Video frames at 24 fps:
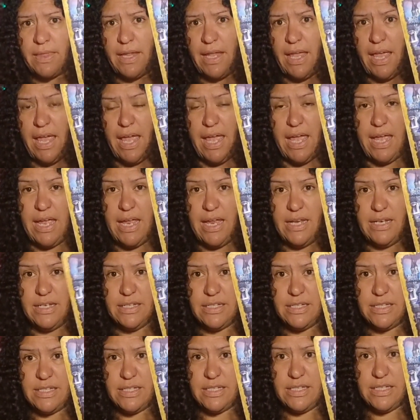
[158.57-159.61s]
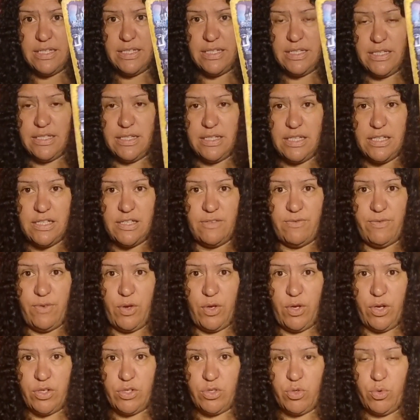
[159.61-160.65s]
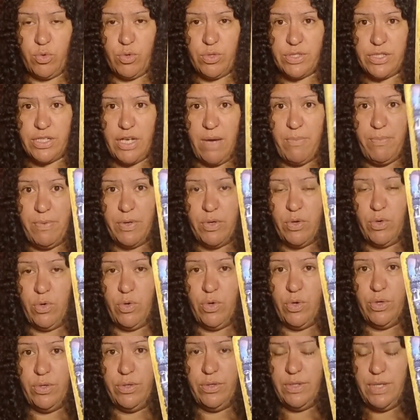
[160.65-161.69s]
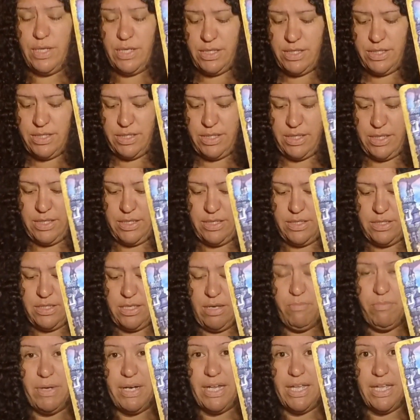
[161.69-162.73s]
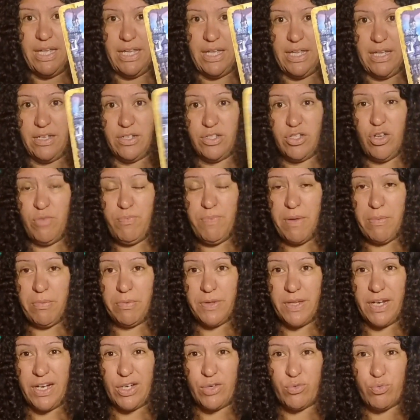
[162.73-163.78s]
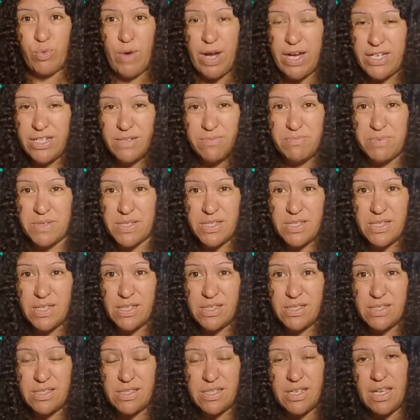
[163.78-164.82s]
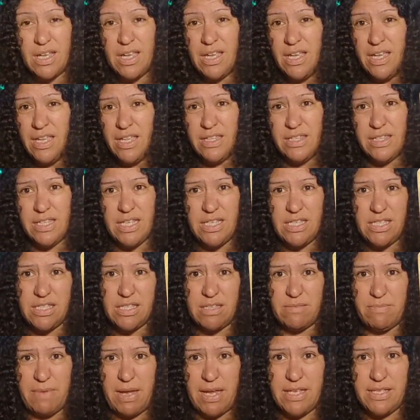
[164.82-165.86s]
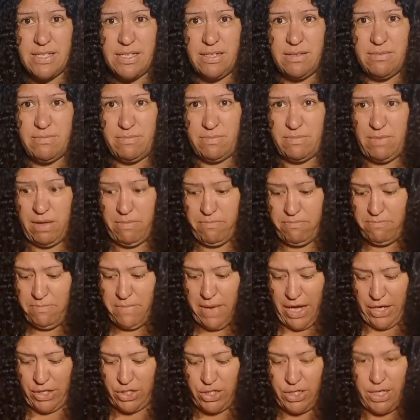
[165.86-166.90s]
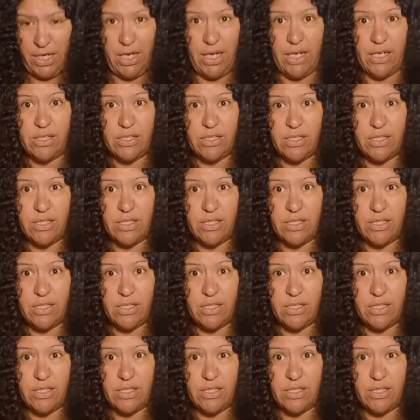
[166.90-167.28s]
And this is Virgo, Taurus, Capricorn. This is somebody here. Two people that are great in business. This is amazing. A match here.